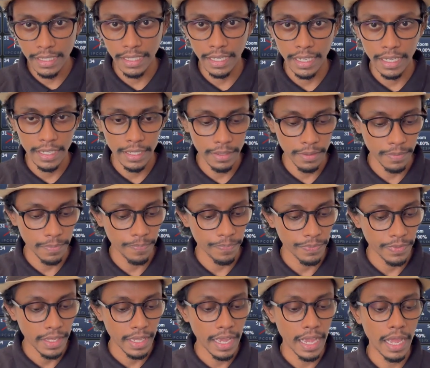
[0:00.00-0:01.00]
again
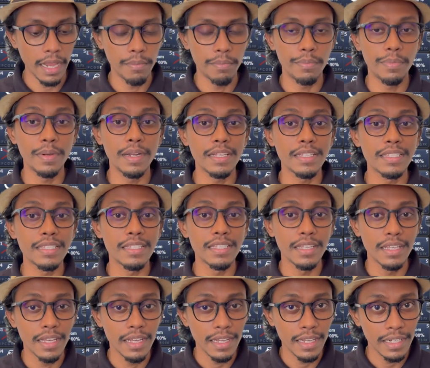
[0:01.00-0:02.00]
and press
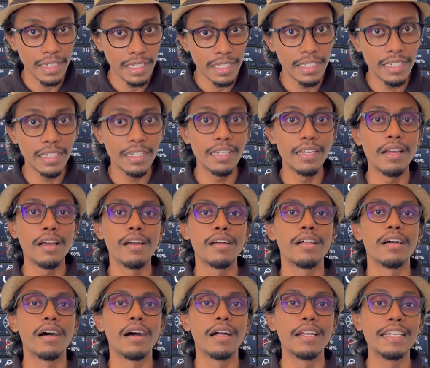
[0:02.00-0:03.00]

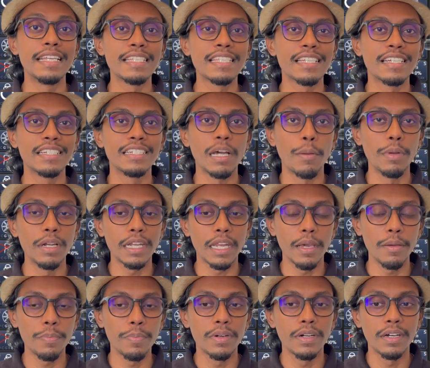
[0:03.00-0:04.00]
disk double
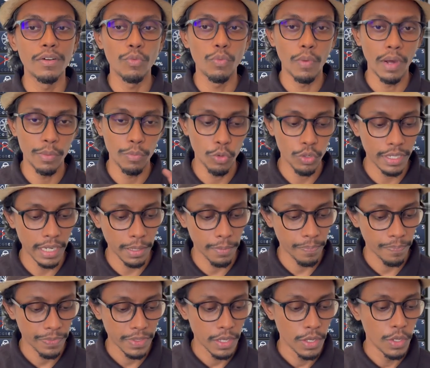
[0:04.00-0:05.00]
tap one more time.
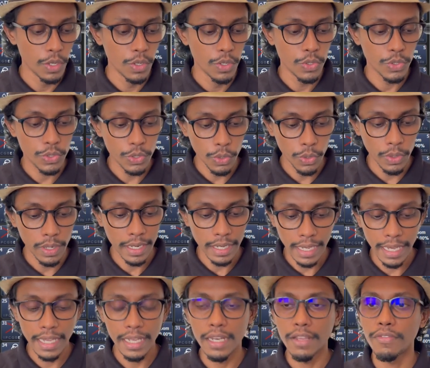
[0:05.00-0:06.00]
So
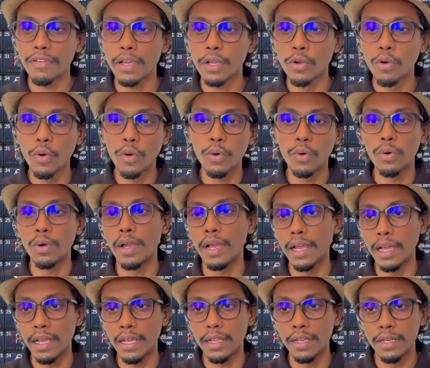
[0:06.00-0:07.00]
again if I go
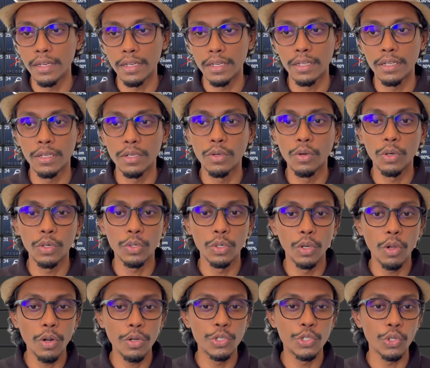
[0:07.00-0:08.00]
to
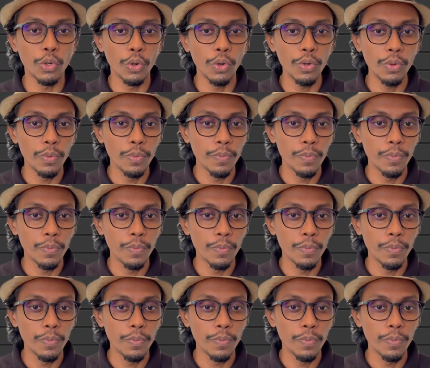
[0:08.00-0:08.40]
load show